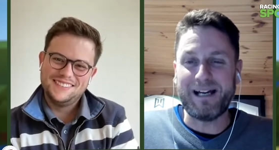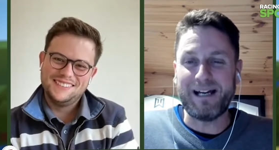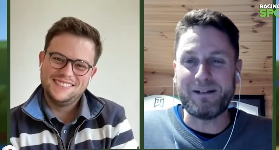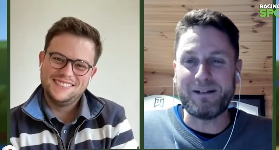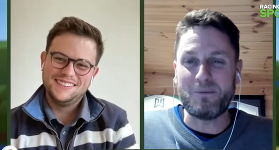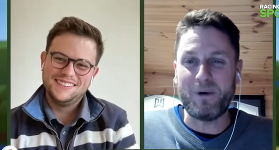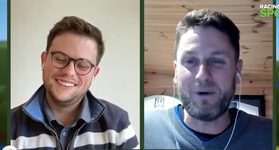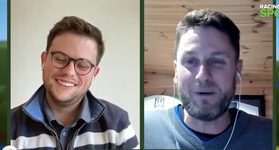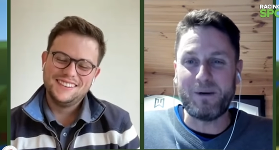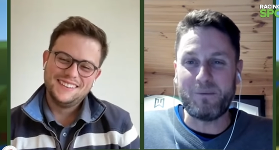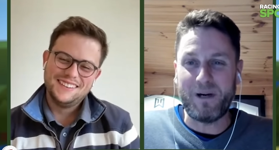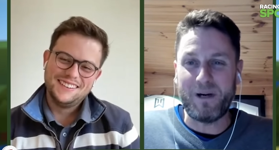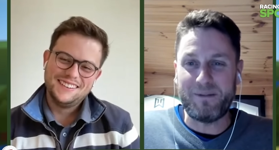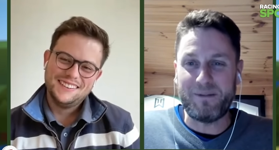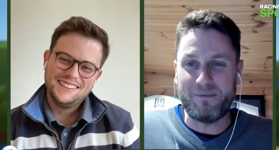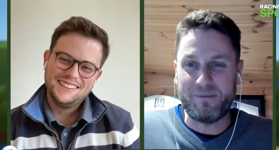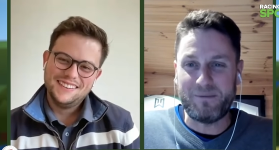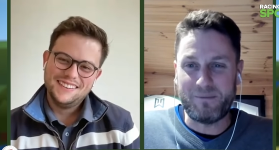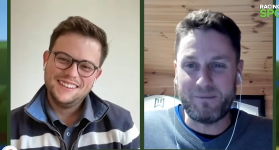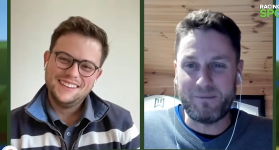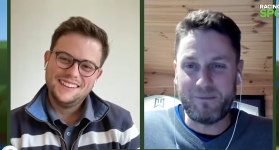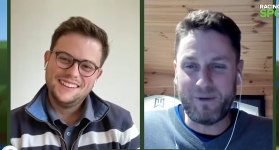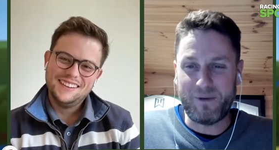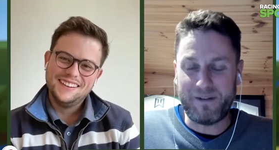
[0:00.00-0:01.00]
Speaker 1: now. And
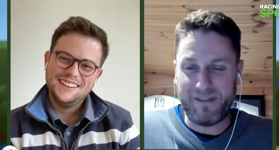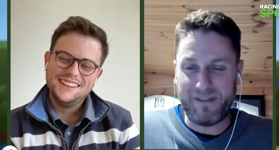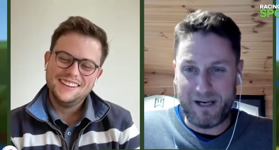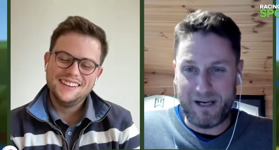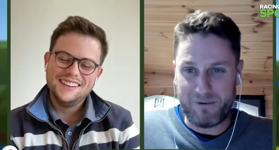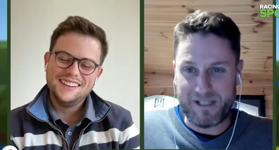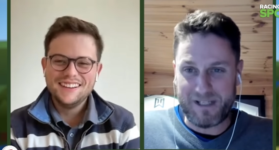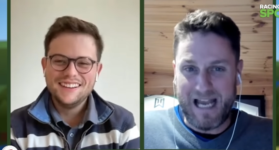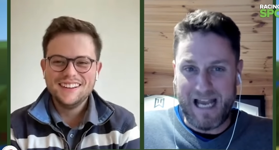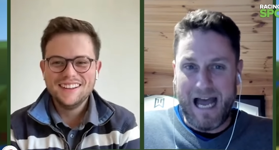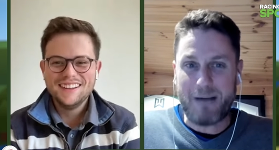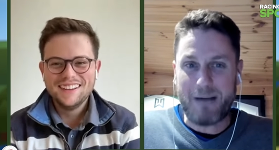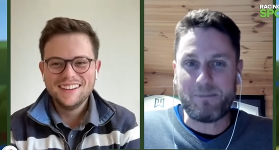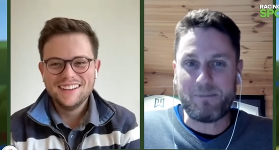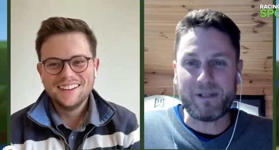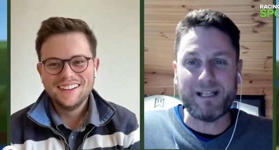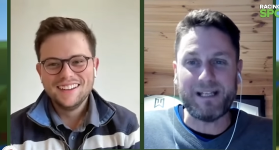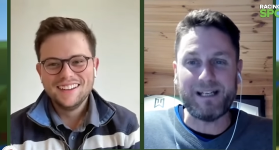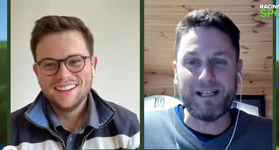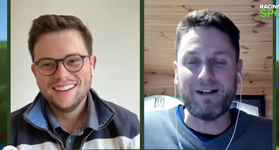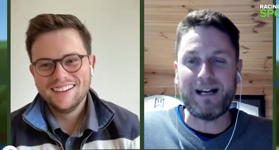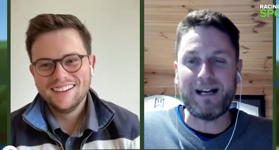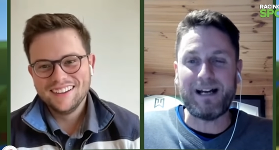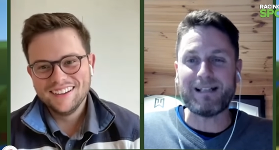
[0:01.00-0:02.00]
when when that was
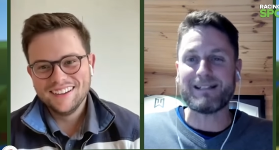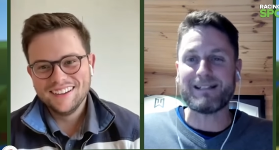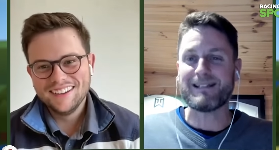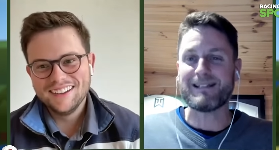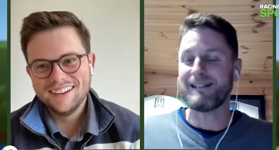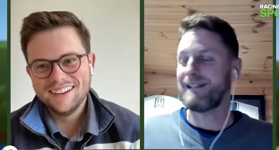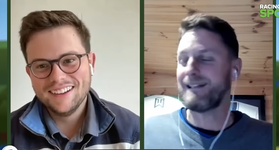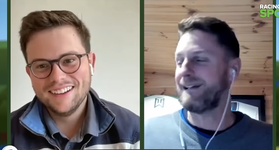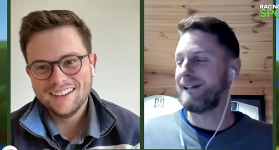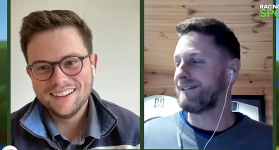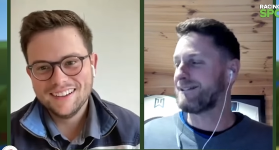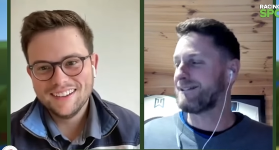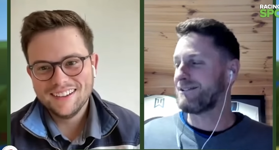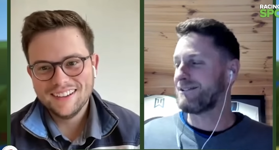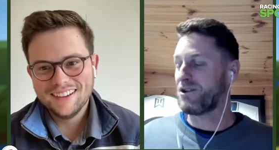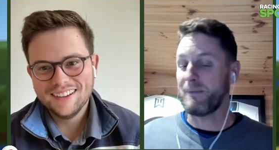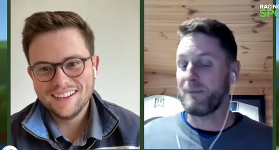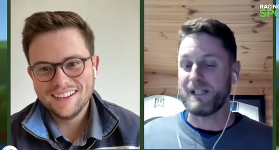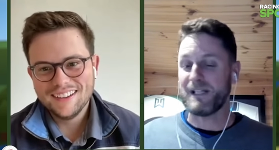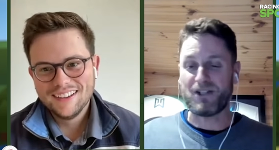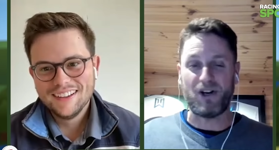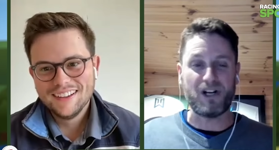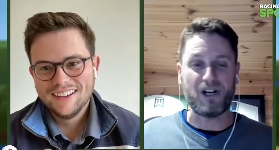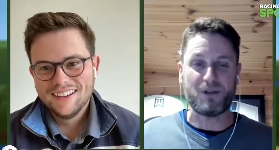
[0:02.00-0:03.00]
happening, I had uh,
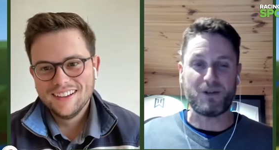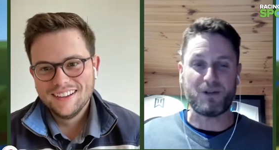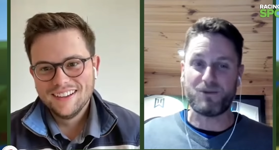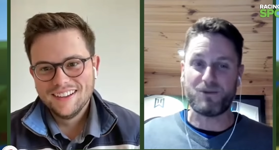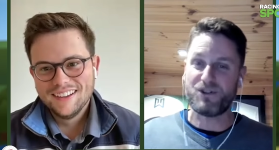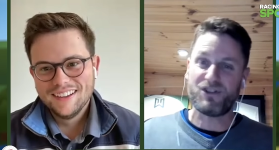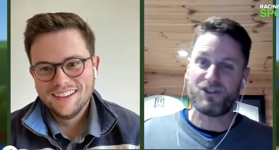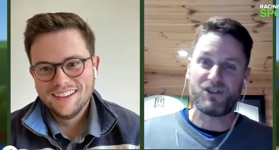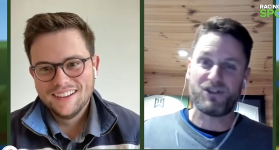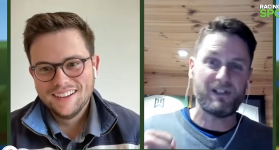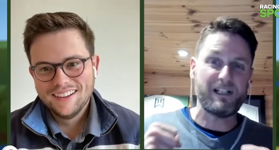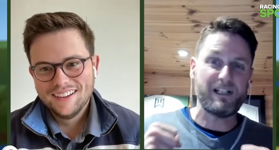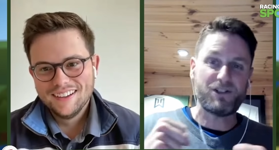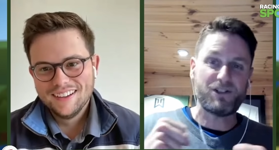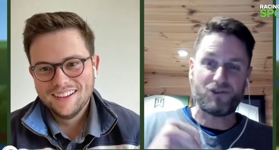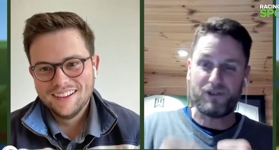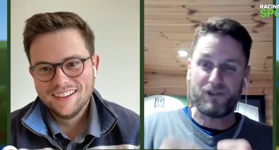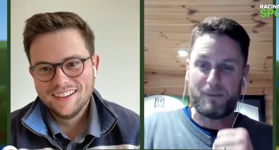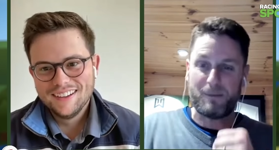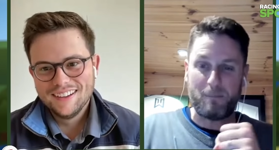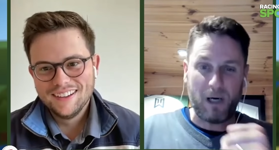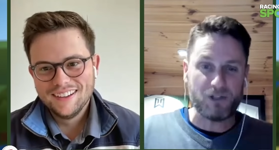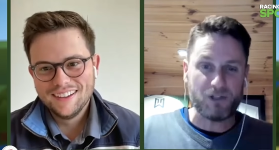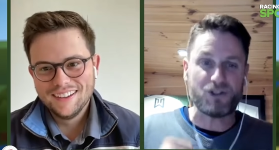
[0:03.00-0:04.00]
Tommy Tiger was just
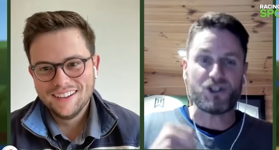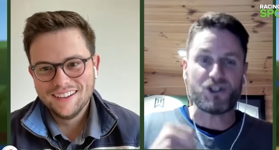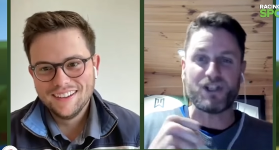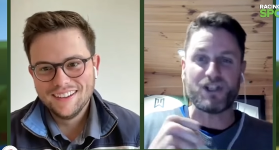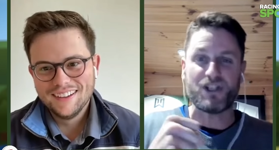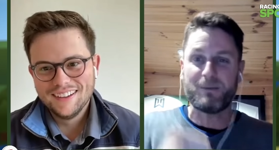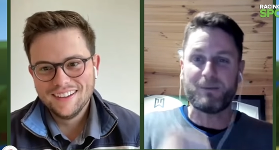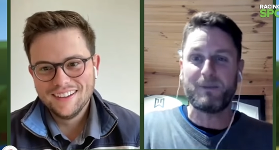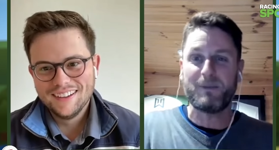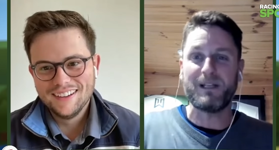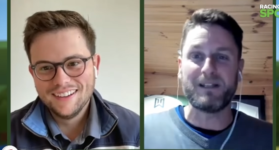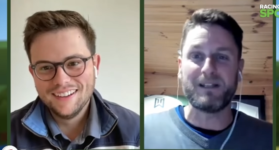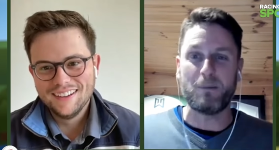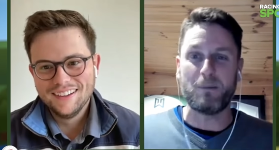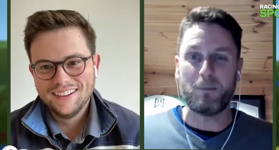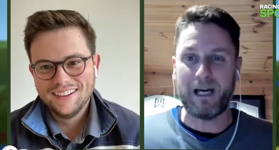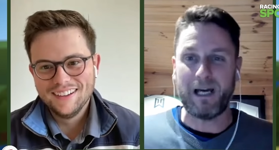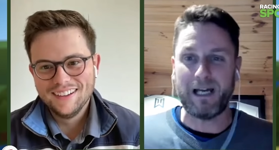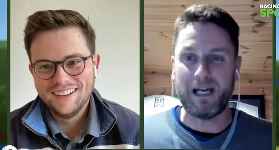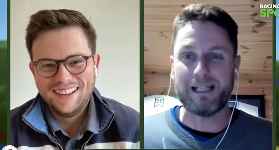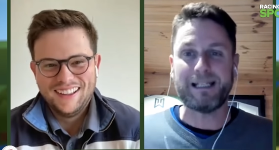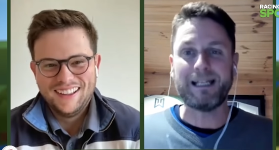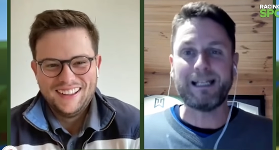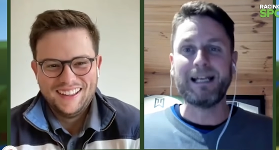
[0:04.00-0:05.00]
literally punching me in the
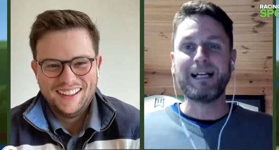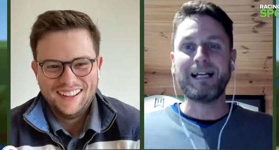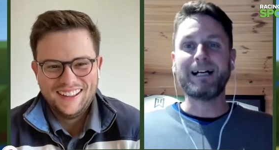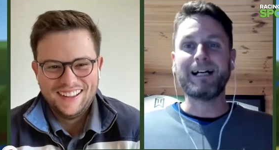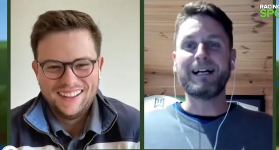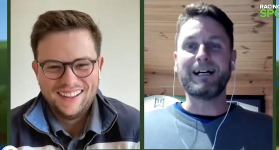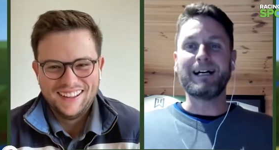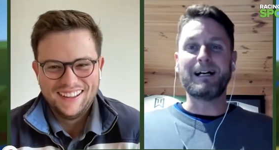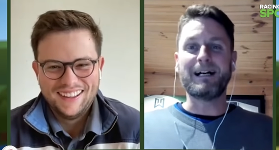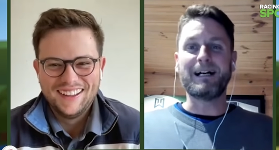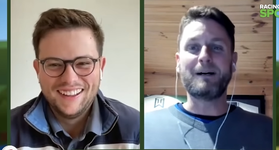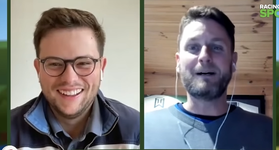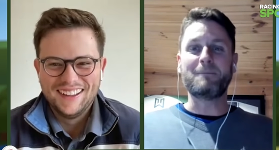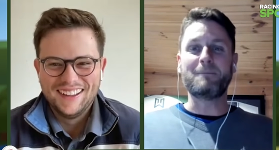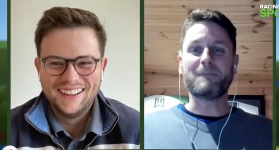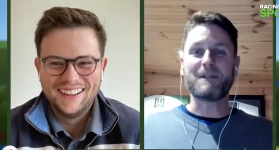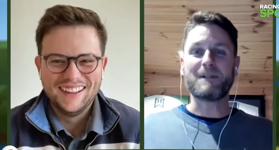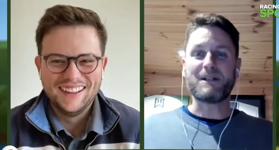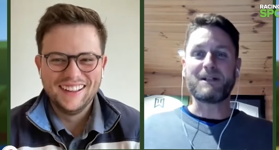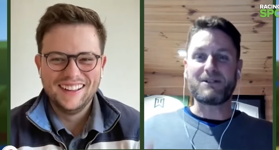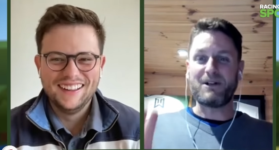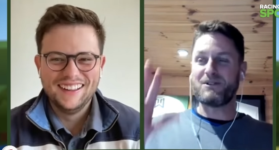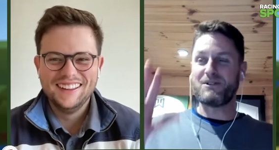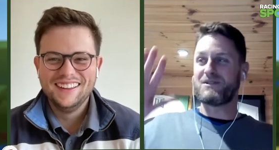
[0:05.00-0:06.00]
belly
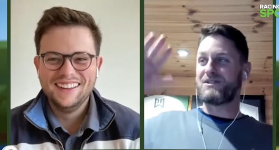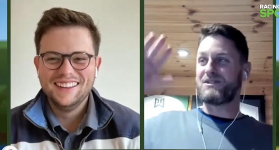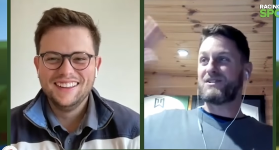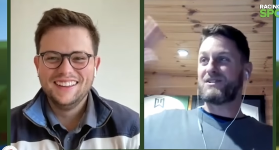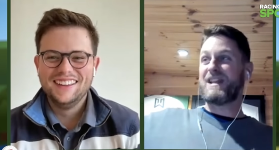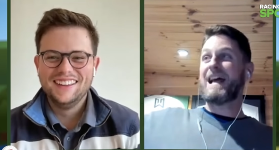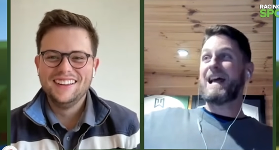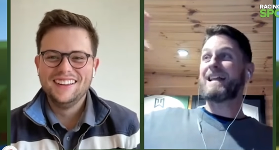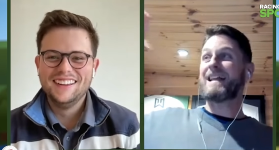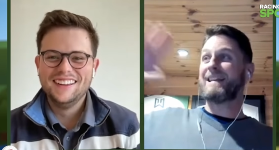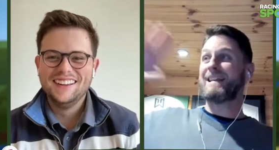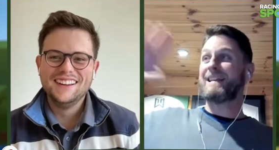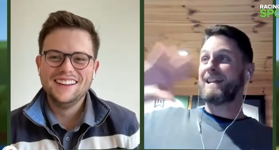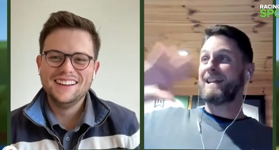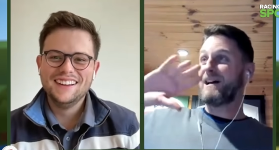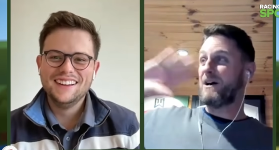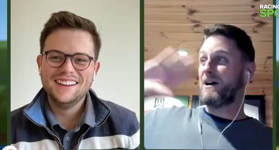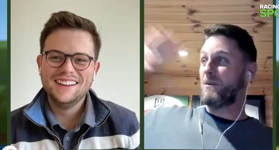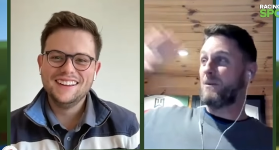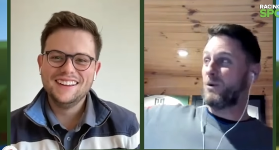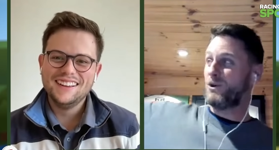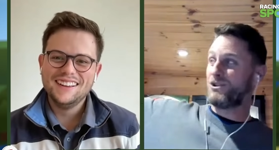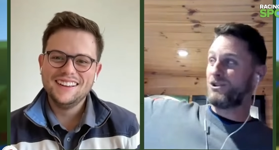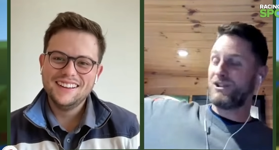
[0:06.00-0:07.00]
because um, I was standing
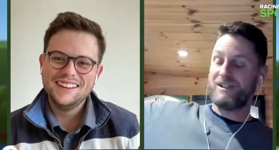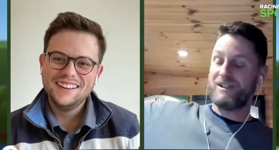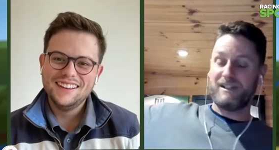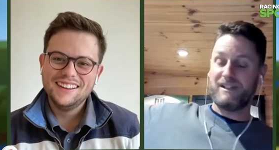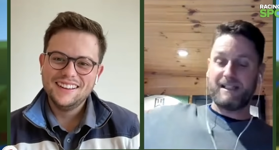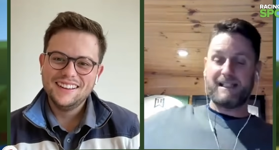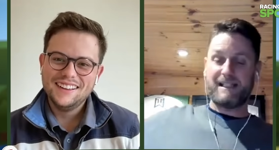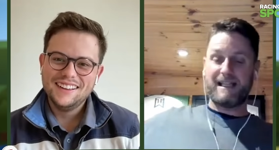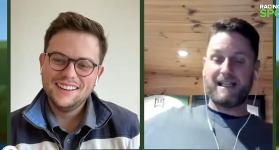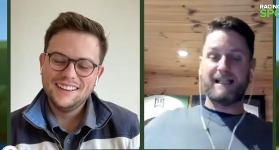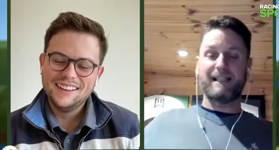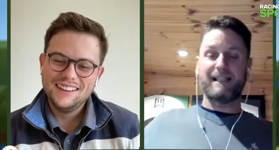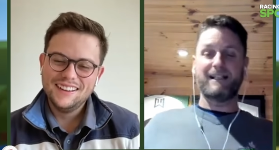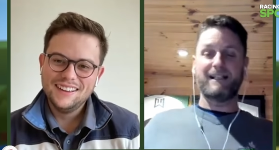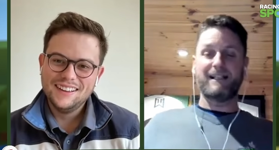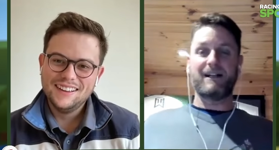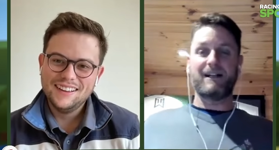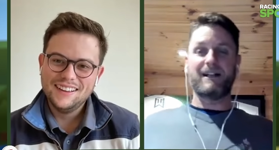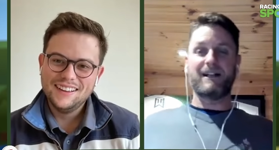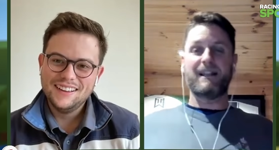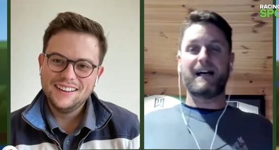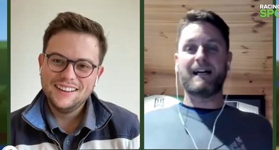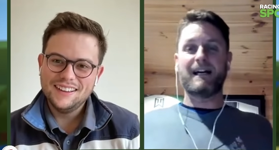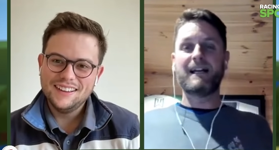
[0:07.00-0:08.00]
up watching the telly
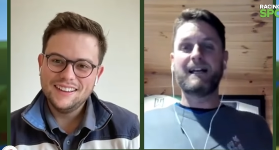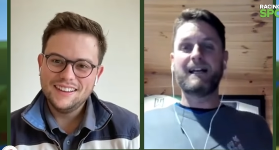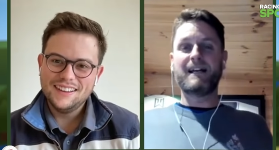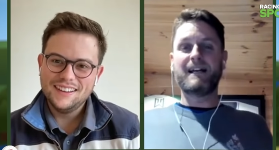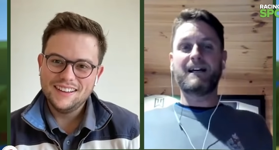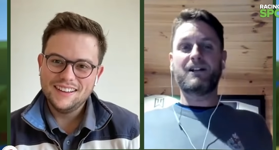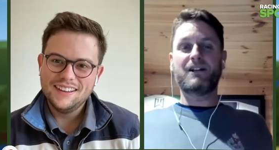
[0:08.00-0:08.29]
like that.